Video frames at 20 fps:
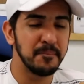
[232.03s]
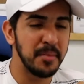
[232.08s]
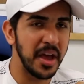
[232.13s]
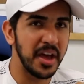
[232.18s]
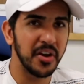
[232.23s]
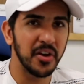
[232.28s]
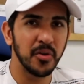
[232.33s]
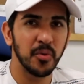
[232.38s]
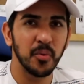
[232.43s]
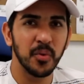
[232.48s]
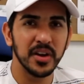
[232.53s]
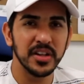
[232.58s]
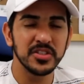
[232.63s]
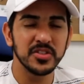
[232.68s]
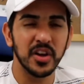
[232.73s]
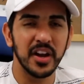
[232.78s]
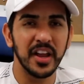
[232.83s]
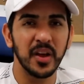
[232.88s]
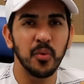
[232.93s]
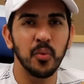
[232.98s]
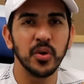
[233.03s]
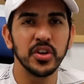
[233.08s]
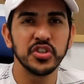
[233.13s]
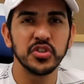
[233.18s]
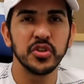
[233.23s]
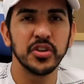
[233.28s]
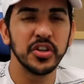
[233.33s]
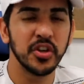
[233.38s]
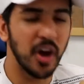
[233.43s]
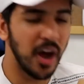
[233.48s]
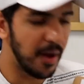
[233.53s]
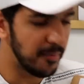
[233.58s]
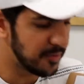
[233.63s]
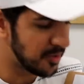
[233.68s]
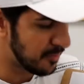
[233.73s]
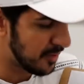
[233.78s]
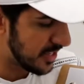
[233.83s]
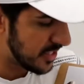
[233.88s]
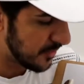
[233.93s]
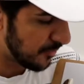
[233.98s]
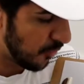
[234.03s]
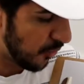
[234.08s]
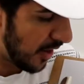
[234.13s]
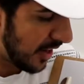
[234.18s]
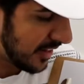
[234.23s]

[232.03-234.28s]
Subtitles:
better ones, or like what should you optimize for?